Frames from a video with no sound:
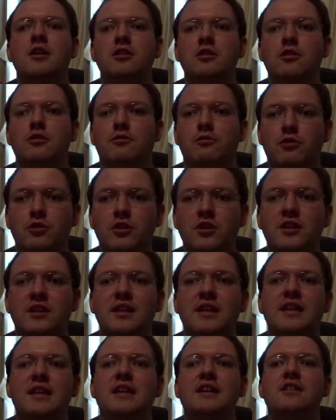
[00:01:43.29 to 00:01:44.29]
The
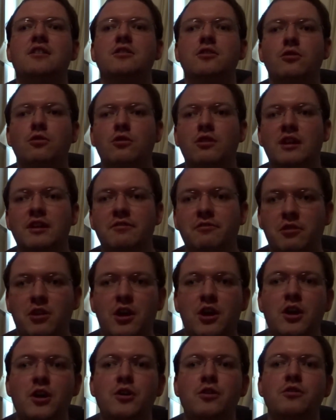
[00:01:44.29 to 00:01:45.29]
Rookie, Glory
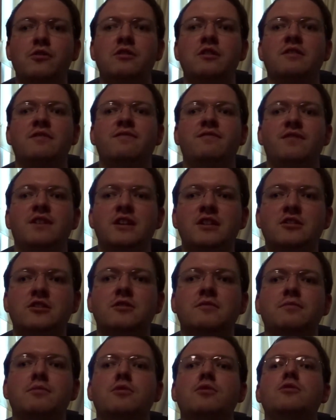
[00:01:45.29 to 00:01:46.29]
Road,
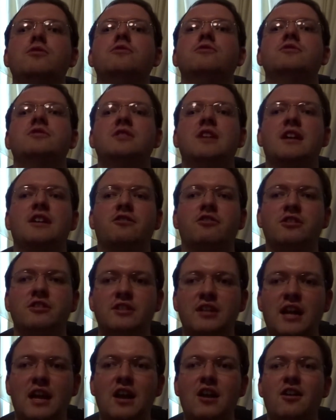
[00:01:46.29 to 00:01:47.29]
Invincible,
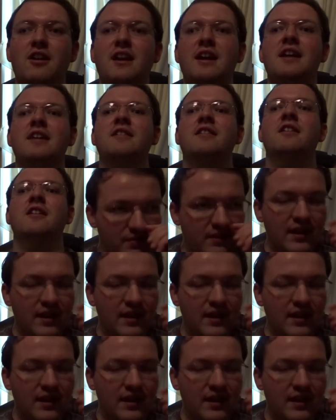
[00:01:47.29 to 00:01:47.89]
Secretariat,